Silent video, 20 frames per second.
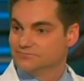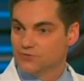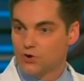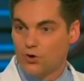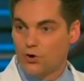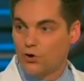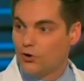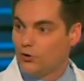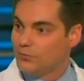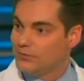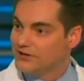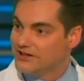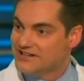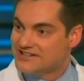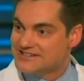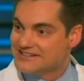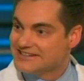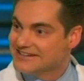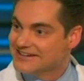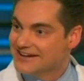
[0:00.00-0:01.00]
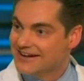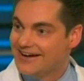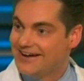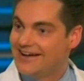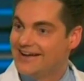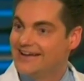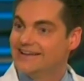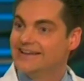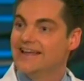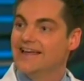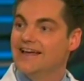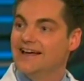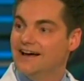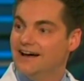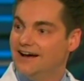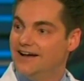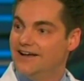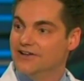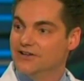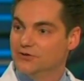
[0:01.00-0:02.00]
hole placed in the eye.
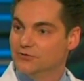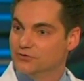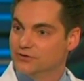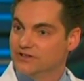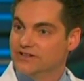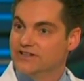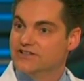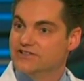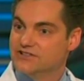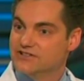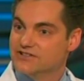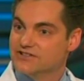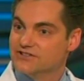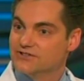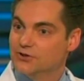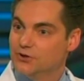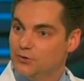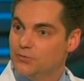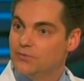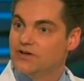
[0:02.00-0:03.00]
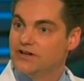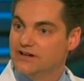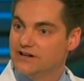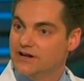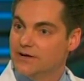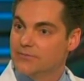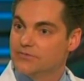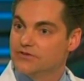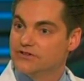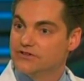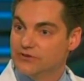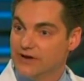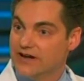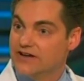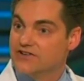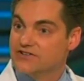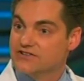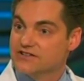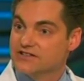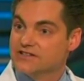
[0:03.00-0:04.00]
You're really just opening up the
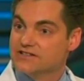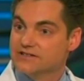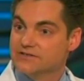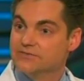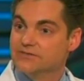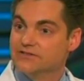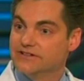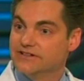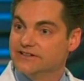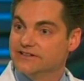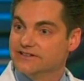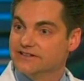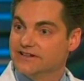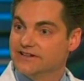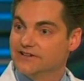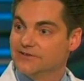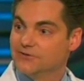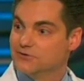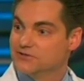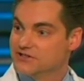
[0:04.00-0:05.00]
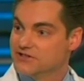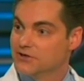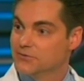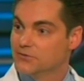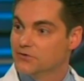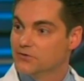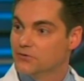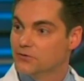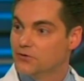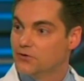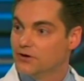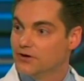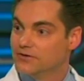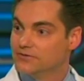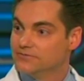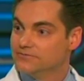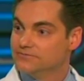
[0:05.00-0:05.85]
drainage system that was there before.